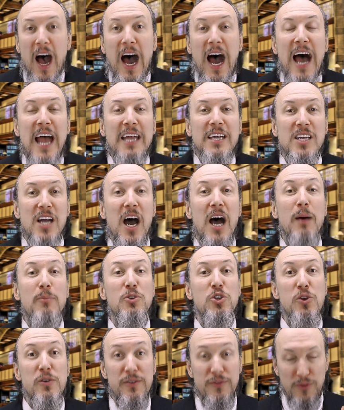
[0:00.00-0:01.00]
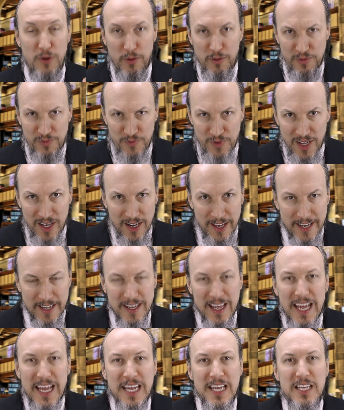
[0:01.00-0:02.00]
I come to fulfill
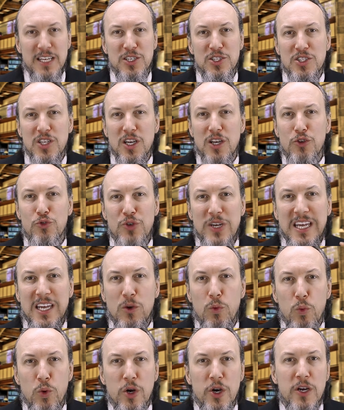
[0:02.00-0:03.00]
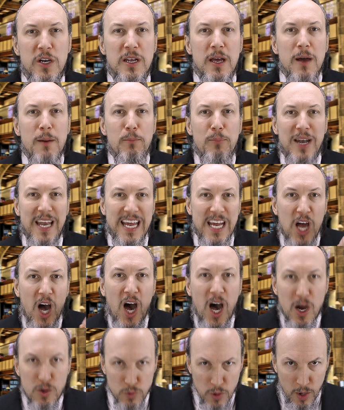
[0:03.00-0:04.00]
it. It is the Greek word
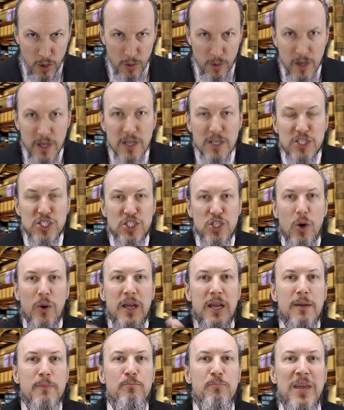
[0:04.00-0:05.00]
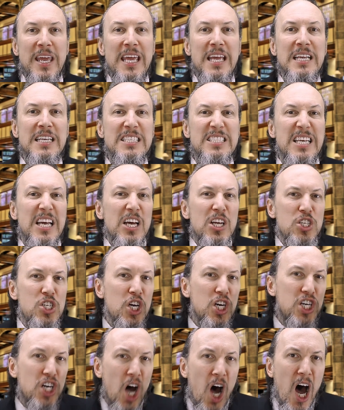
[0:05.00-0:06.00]
pleroo. So it means
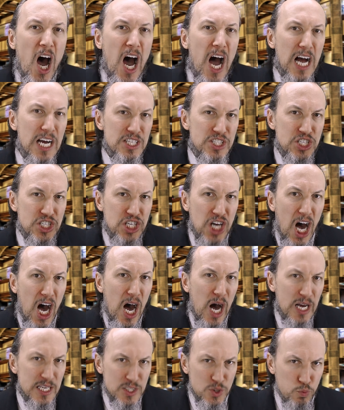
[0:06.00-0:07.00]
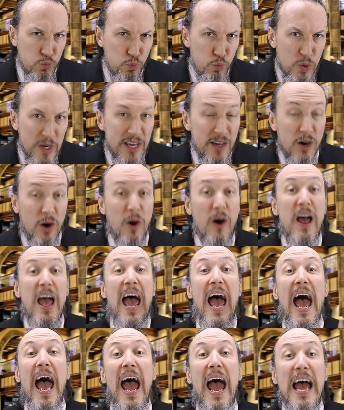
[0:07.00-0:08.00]
to cause God's will
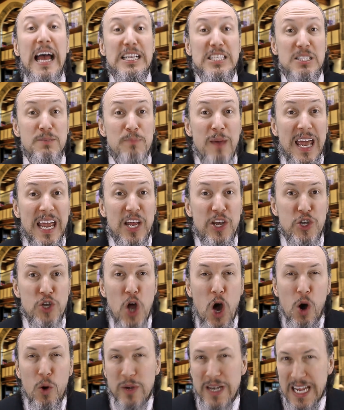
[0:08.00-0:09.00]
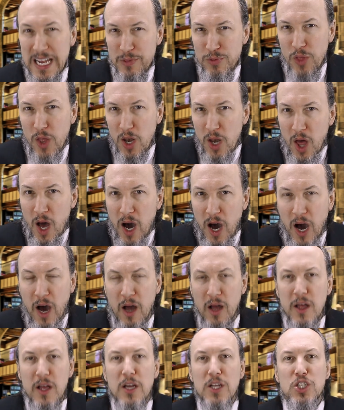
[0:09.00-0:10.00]
as made known in the
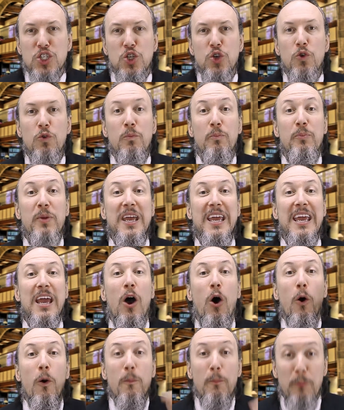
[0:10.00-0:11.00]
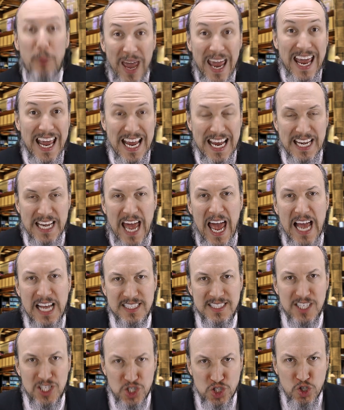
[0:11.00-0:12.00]
law to be obeyed
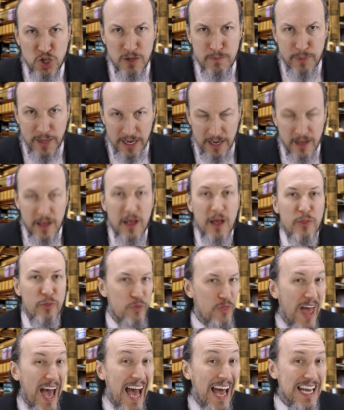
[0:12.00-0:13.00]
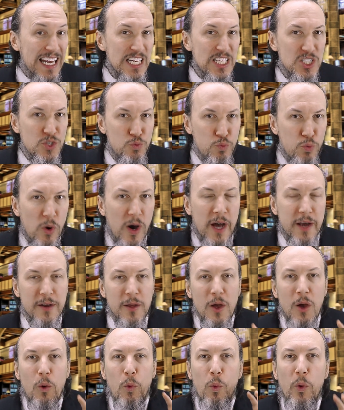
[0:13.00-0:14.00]
as it should be. That is what
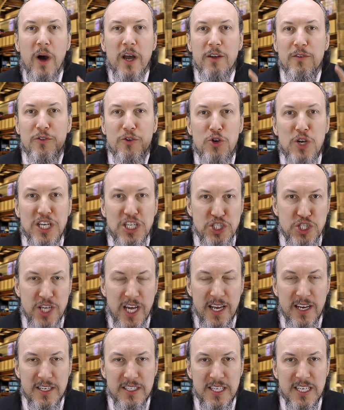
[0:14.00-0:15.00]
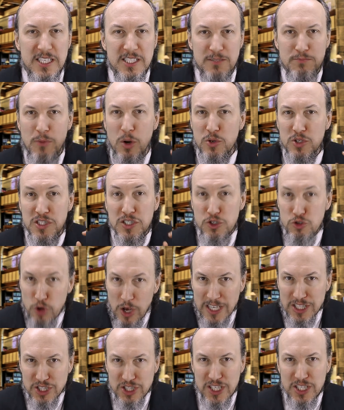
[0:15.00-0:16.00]
one of Christianity's most
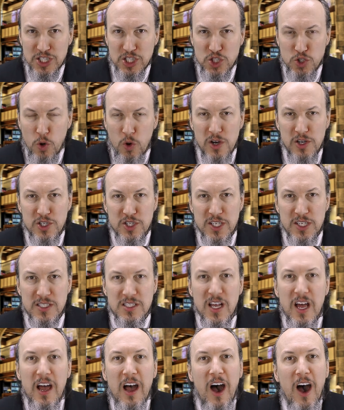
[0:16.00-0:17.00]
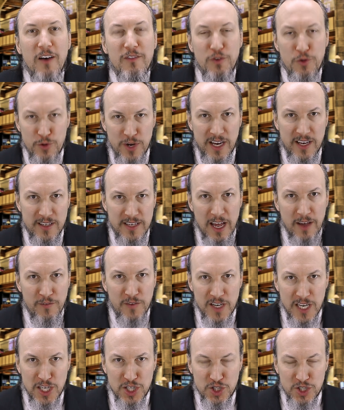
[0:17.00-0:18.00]
trusted sources of Greek
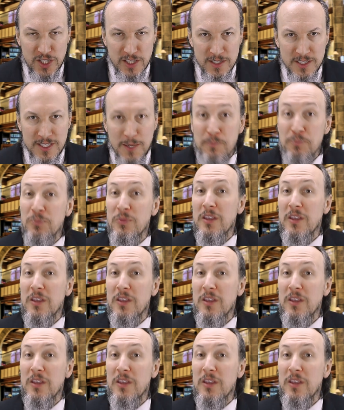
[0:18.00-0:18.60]
definitions,